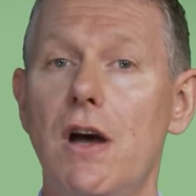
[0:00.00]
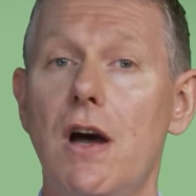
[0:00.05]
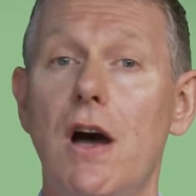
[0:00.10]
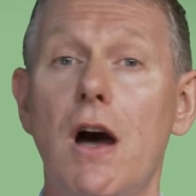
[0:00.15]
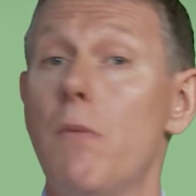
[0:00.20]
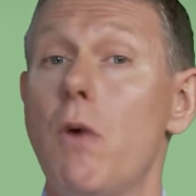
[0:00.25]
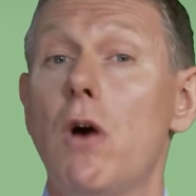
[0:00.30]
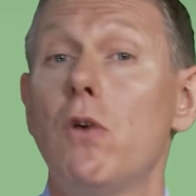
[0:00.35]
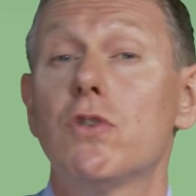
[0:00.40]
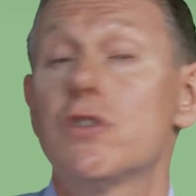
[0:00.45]

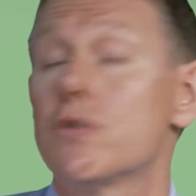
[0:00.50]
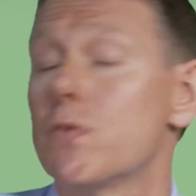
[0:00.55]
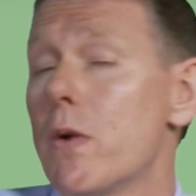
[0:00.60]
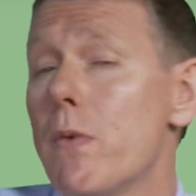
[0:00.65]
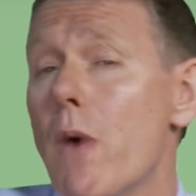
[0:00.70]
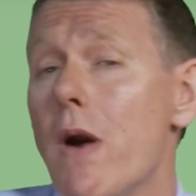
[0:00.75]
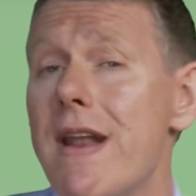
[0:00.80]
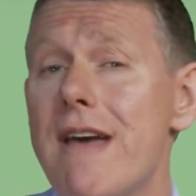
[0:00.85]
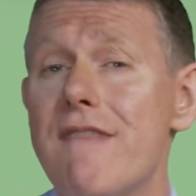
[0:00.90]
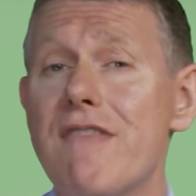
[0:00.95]
And whilst we
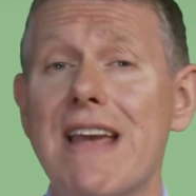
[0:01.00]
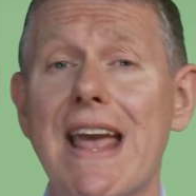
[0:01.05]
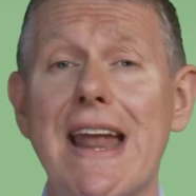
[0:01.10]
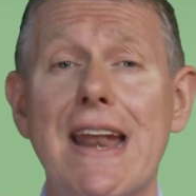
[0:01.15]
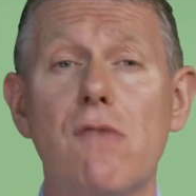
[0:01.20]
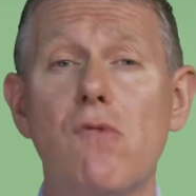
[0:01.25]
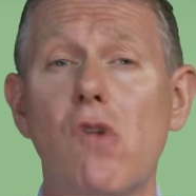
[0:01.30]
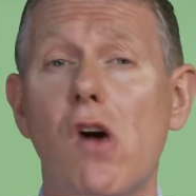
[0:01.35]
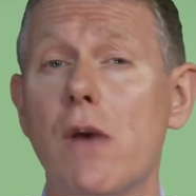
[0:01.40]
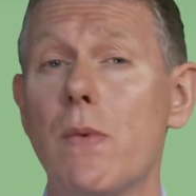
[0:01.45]
won't ever get
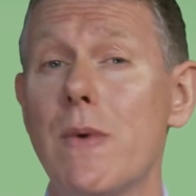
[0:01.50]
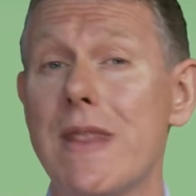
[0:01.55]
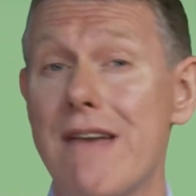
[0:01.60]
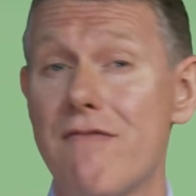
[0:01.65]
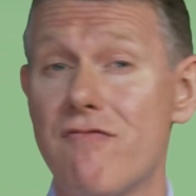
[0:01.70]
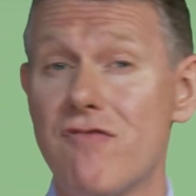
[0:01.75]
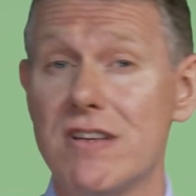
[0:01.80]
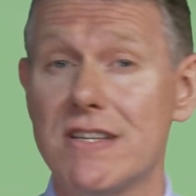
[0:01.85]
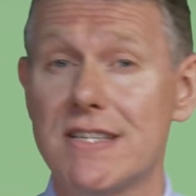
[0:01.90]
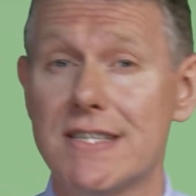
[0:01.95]
it right with
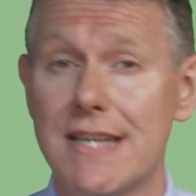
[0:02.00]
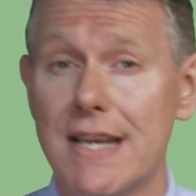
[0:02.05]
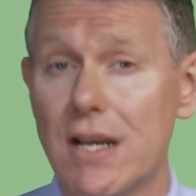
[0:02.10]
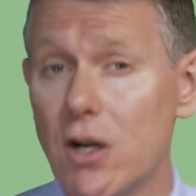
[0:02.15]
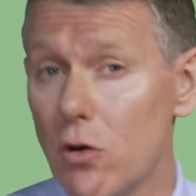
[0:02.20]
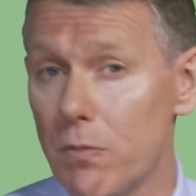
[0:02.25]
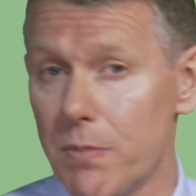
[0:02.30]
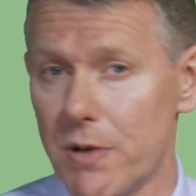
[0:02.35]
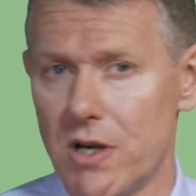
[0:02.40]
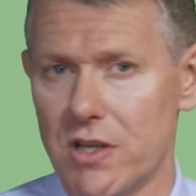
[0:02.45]
every
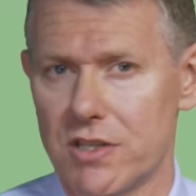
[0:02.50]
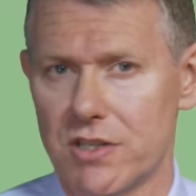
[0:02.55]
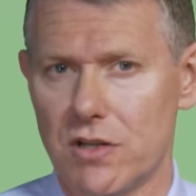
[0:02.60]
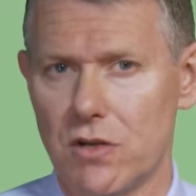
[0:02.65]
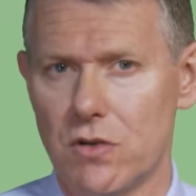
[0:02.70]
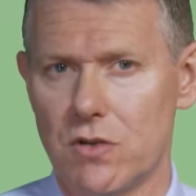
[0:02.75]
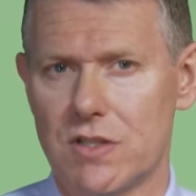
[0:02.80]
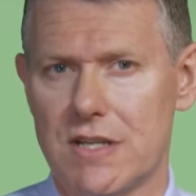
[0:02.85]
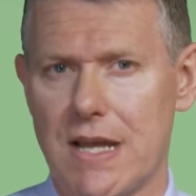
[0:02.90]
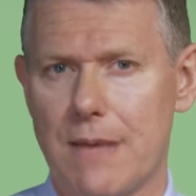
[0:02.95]
single person
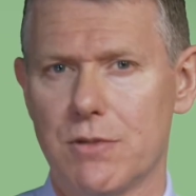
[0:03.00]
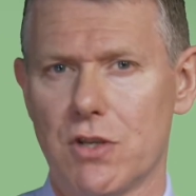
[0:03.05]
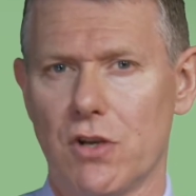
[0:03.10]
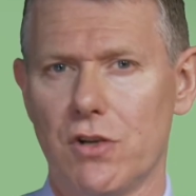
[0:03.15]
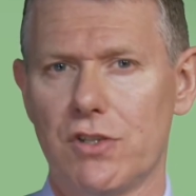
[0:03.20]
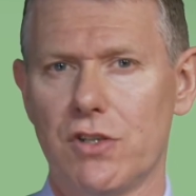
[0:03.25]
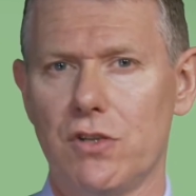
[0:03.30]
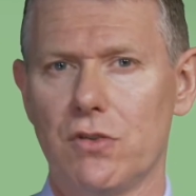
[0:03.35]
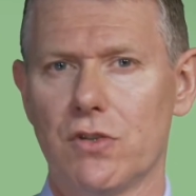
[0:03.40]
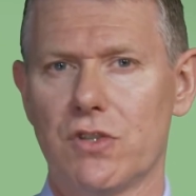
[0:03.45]
who steps
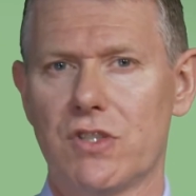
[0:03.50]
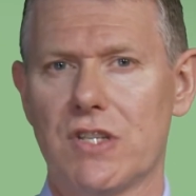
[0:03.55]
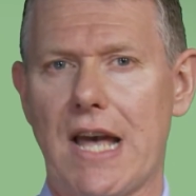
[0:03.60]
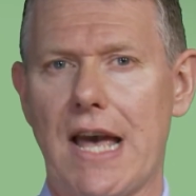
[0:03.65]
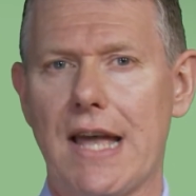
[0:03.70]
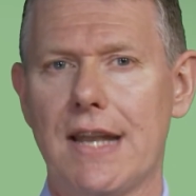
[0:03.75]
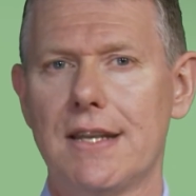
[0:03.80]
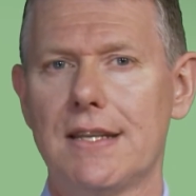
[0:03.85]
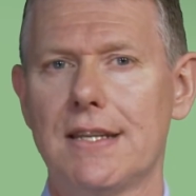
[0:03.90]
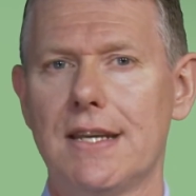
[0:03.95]
onto your
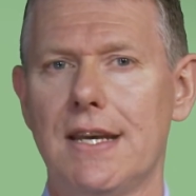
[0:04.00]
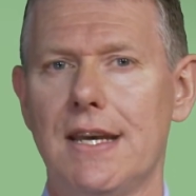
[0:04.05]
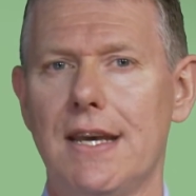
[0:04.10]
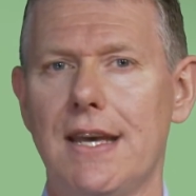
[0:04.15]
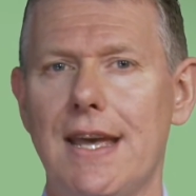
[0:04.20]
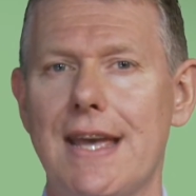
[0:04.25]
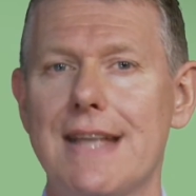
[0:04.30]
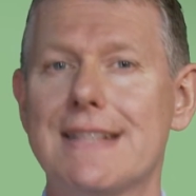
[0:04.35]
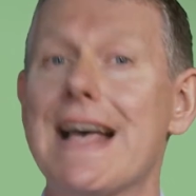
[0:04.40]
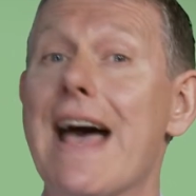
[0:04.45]
stand,
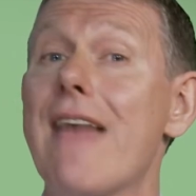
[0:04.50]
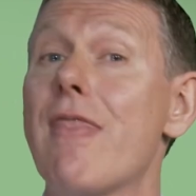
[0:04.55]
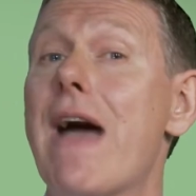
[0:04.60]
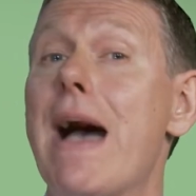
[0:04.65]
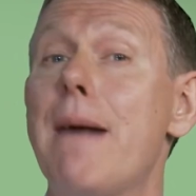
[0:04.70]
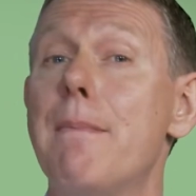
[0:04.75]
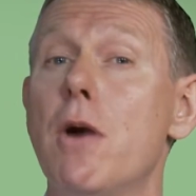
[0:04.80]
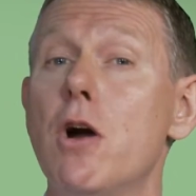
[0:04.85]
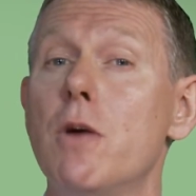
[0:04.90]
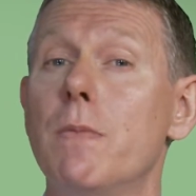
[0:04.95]
it's at
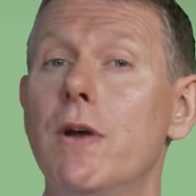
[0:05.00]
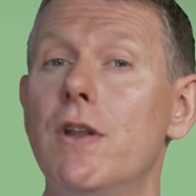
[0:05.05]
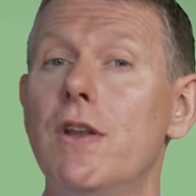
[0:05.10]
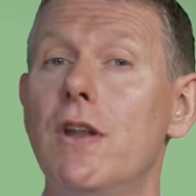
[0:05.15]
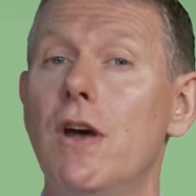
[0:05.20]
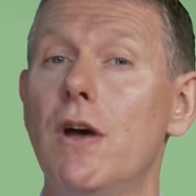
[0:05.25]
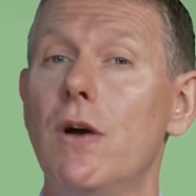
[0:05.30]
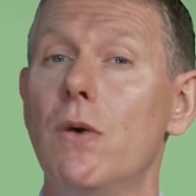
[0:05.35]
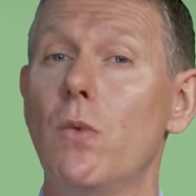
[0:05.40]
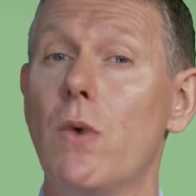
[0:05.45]
that moment
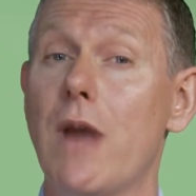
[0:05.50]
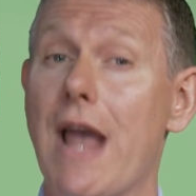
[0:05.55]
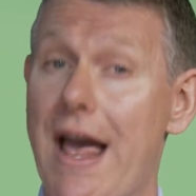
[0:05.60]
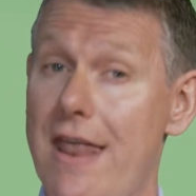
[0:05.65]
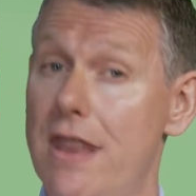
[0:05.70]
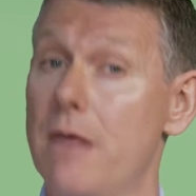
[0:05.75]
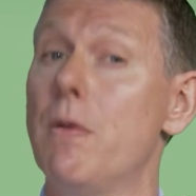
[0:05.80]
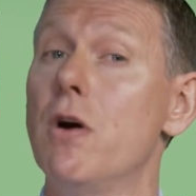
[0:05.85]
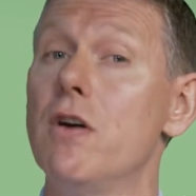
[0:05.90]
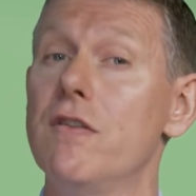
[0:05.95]
we
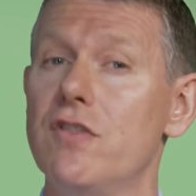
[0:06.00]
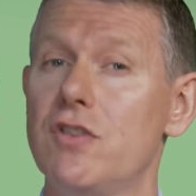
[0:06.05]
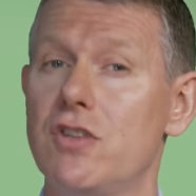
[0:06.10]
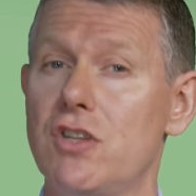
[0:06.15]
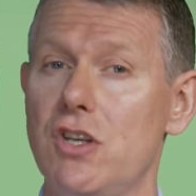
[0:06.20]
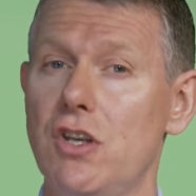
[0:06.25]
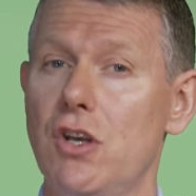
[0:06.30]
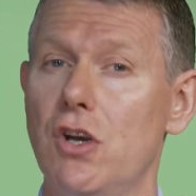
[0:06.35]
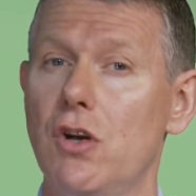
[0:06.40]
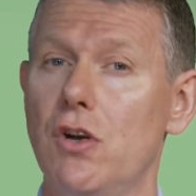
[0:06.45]
hand them over to
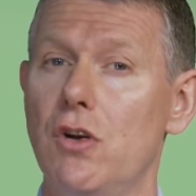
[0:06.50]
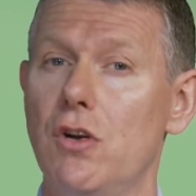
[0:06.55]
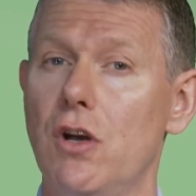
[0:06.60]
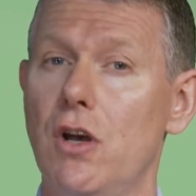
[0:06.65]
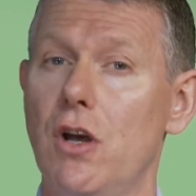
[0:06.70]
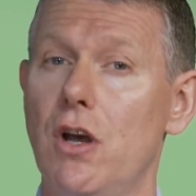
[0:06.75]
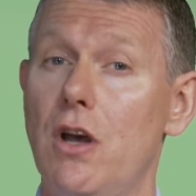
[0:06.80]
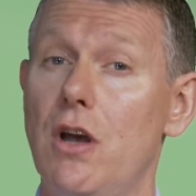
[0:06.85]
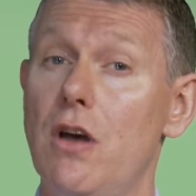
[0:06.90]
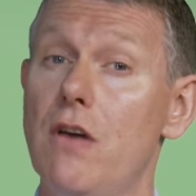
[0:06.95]
you,
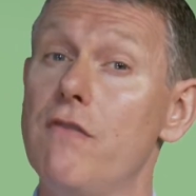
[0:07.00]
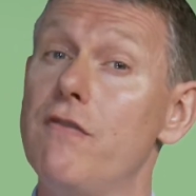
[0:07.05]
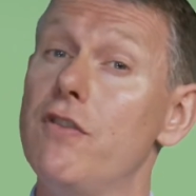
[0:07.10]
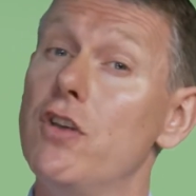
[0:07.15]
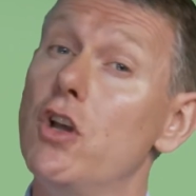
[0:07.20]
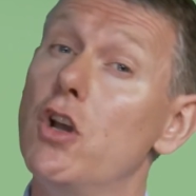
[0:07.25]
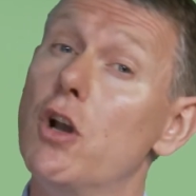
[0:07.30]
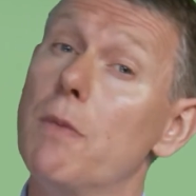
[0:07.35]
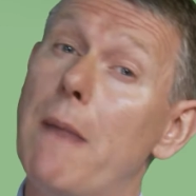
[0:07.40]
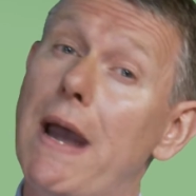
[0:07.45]
for
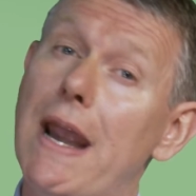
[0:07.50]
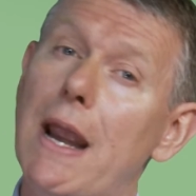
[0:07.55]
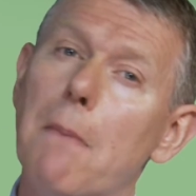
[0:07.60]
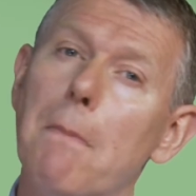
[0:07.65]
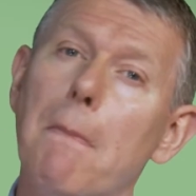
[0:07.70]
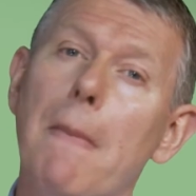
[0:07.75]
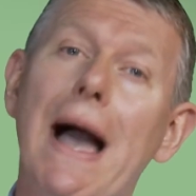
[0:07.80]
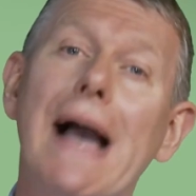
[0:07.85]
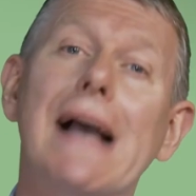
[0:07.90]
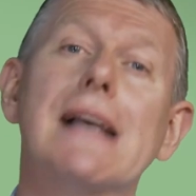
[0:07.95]
you to make
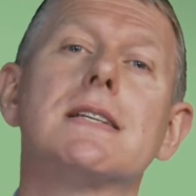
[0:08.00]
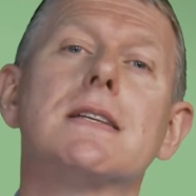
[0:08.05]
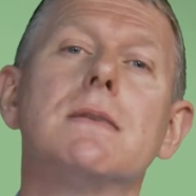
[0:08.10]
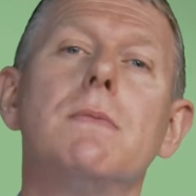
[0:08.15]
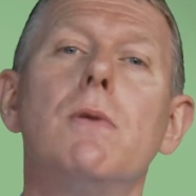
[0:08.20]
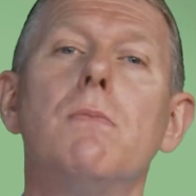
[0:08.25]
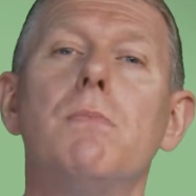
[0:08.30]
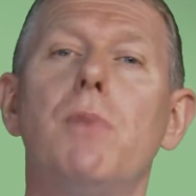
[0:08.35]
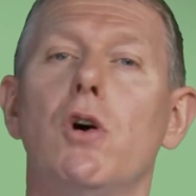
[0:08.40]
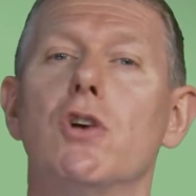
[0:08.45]

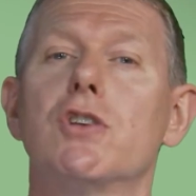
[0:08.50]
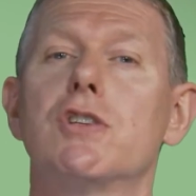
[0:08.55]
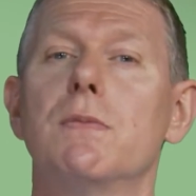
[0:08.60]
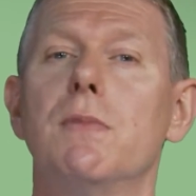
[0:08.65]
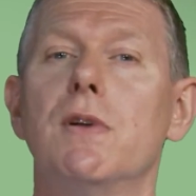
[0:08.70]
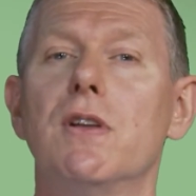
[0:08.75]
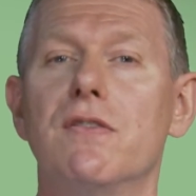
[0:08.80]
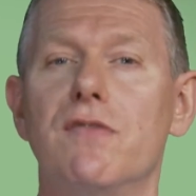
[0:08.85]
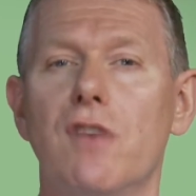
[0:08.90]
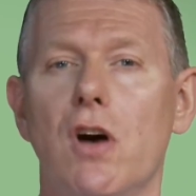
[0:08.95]
maximum
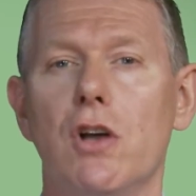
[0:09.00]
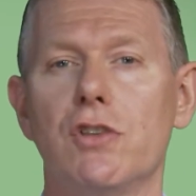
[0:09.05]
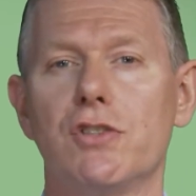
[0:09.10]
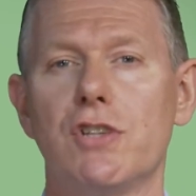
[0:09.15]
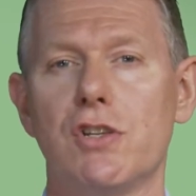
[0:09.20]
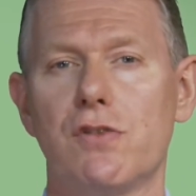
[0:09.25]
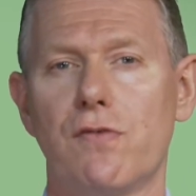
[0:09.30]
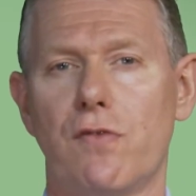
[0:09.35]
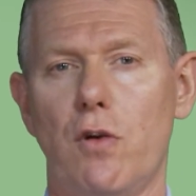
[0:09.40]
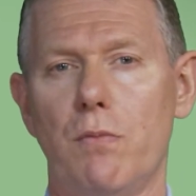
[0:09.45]
possible
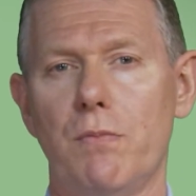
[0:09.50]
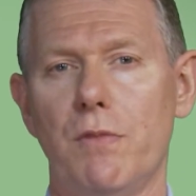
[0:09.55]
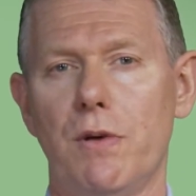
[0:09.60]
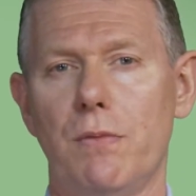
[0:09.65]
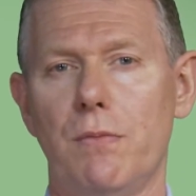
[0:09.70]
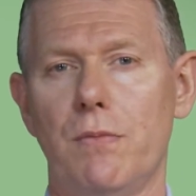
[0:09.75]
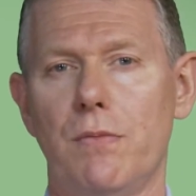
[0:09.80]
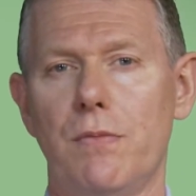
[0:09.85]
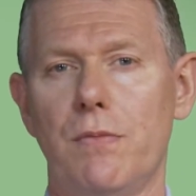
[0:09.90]
advantage from them.